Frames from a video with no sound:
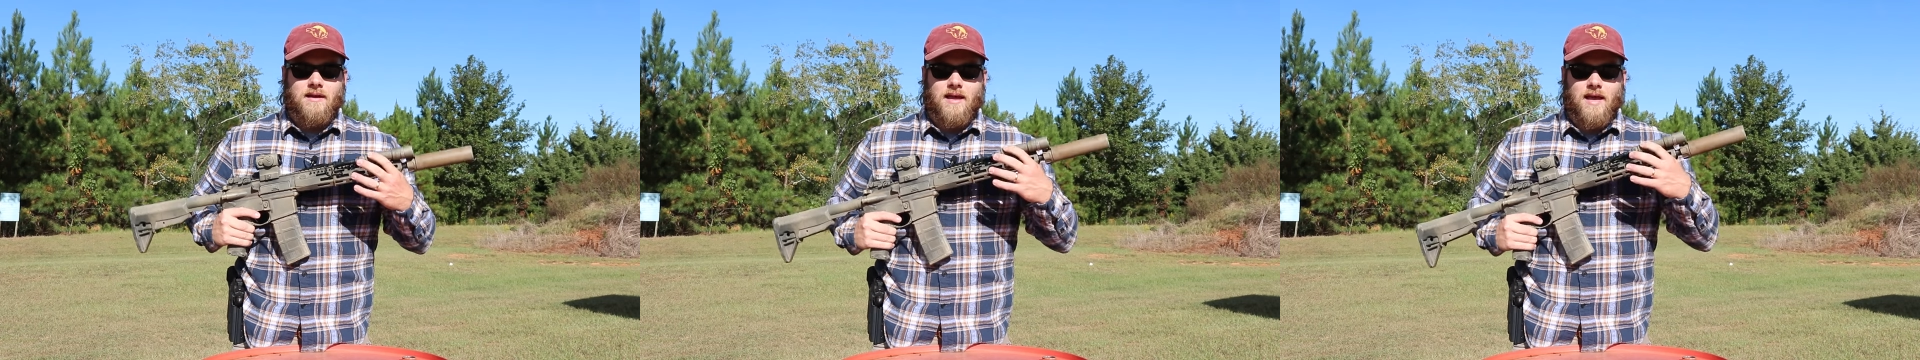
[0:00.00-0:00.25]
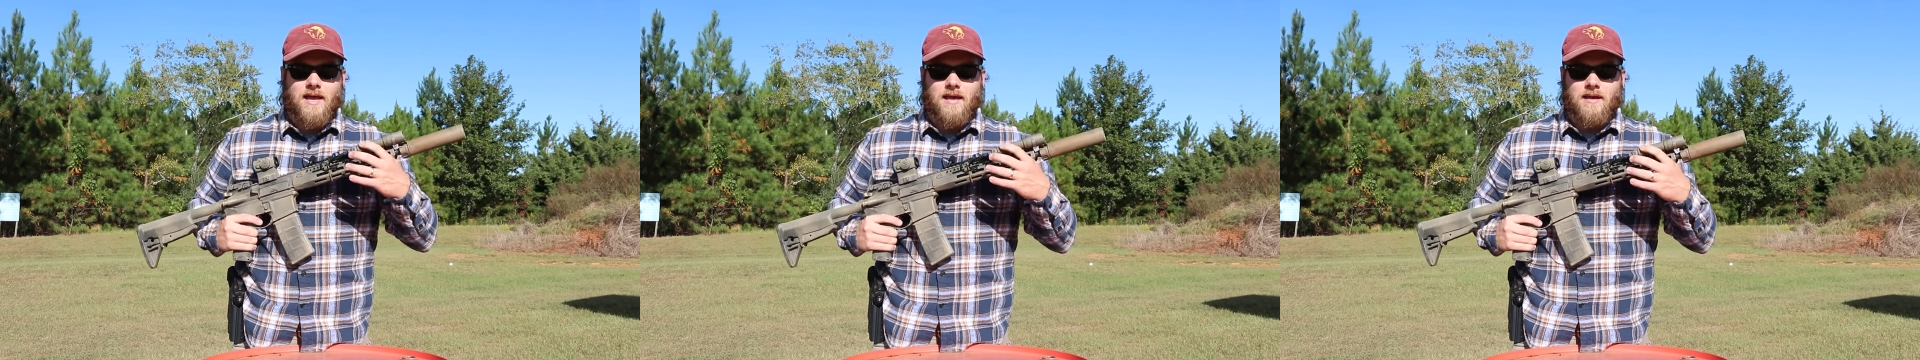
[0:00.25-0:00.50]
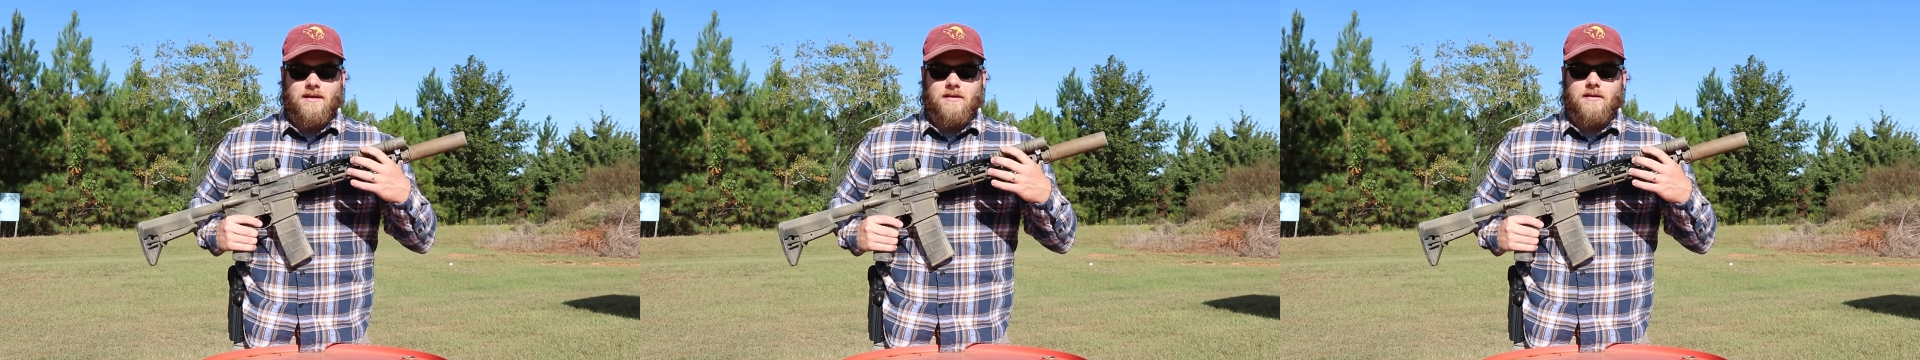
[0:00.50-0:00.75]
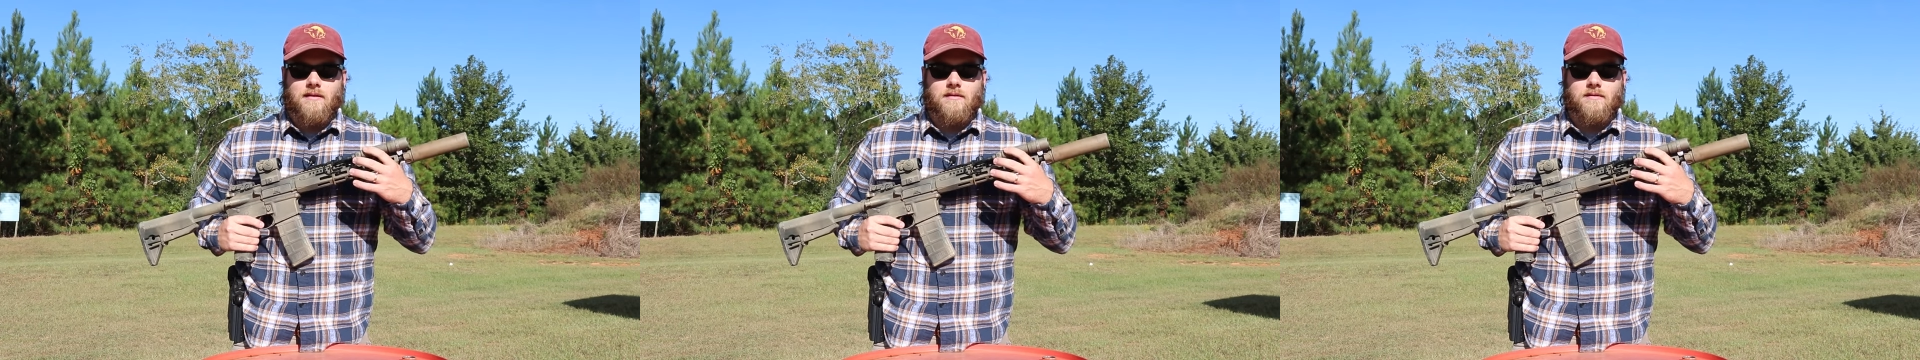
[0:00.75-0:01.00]

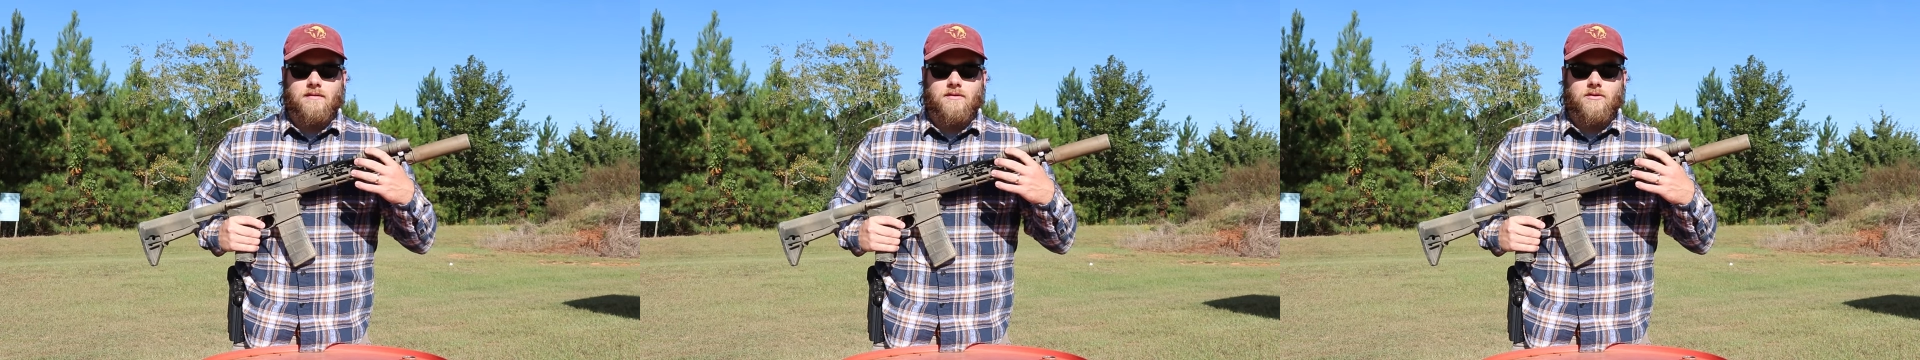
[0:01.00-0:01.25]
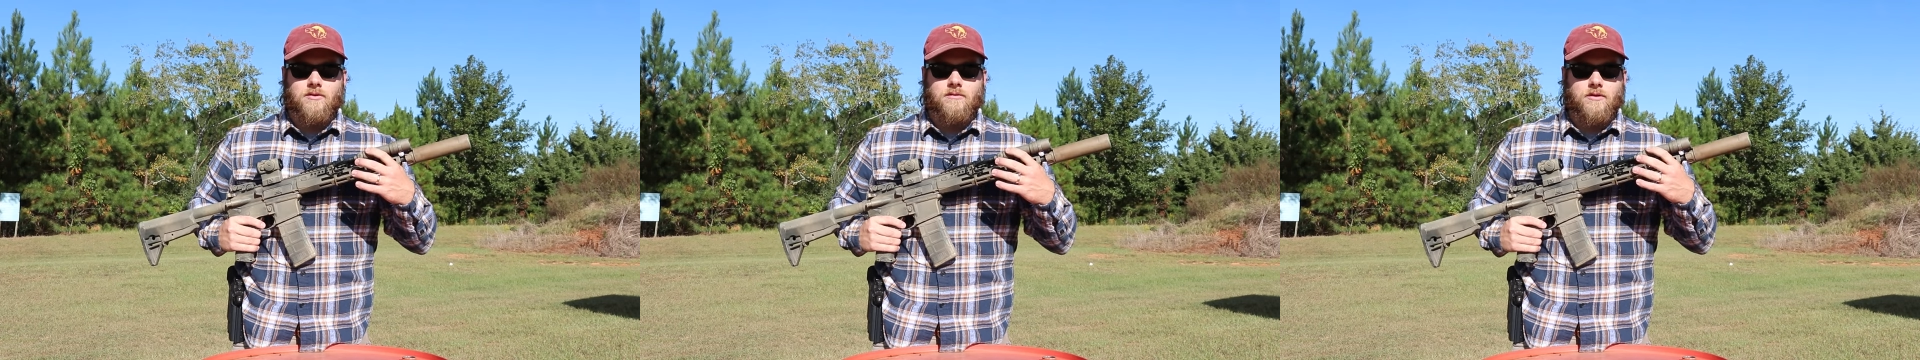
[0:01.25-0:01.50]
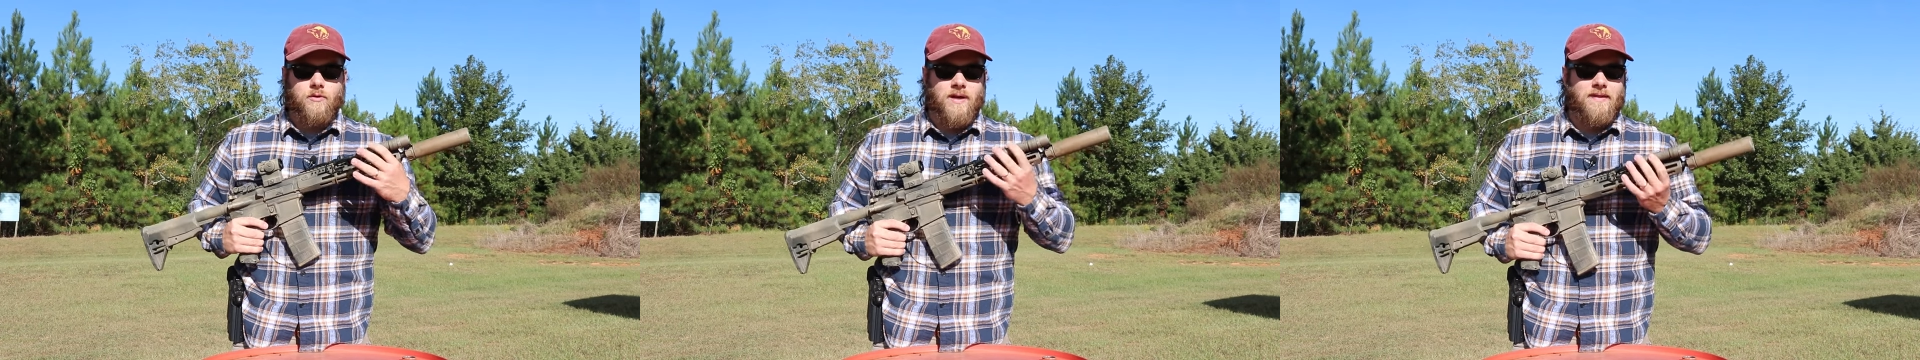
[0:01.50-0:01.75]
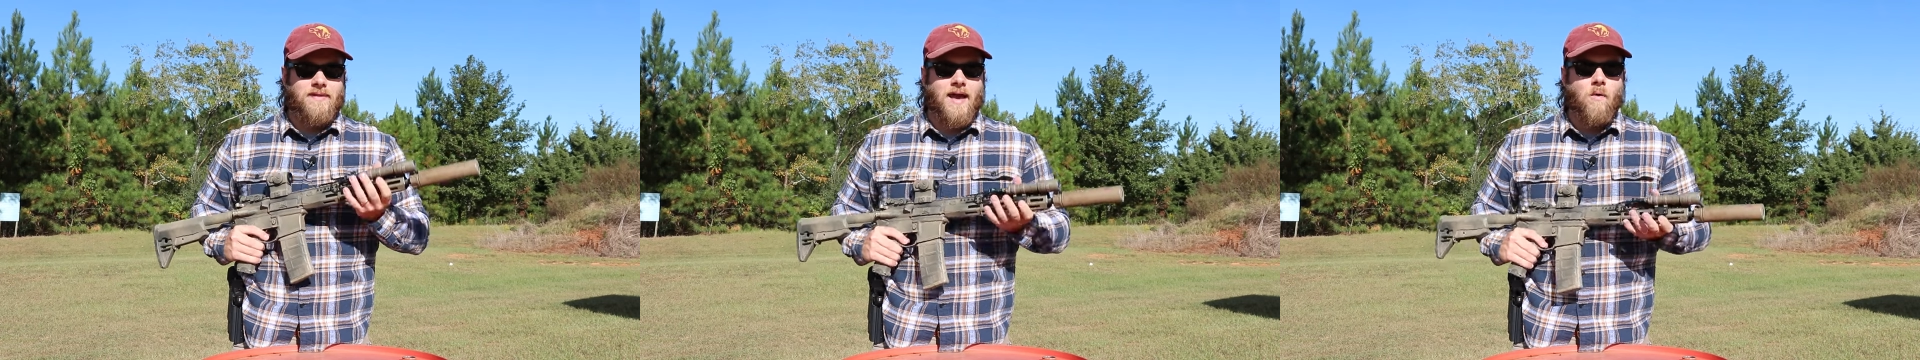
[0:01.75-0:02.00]
and you
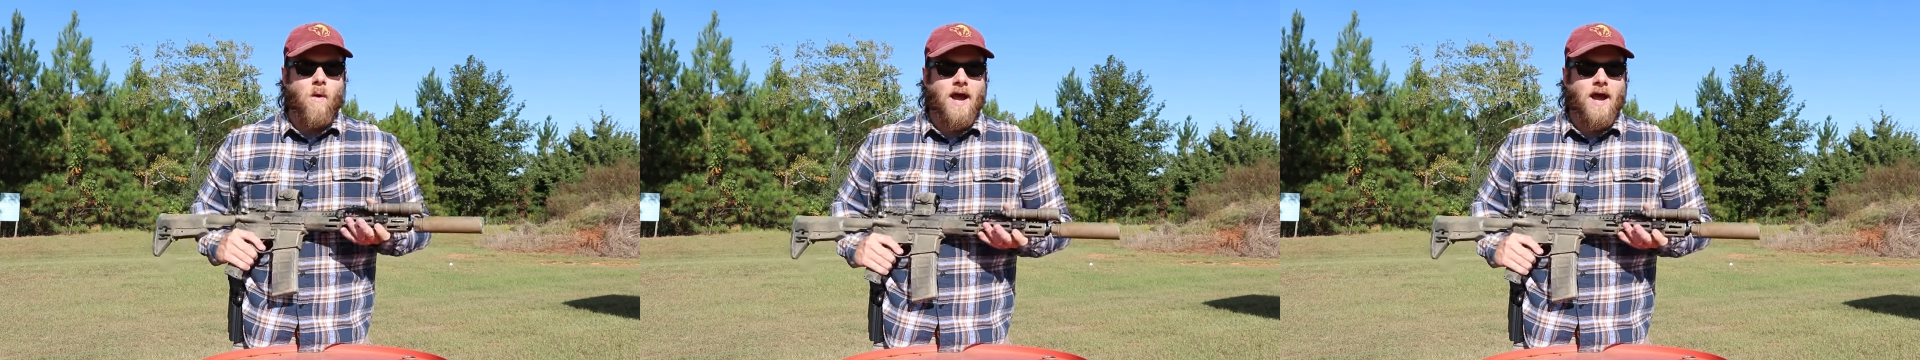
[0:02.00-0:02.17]
hit that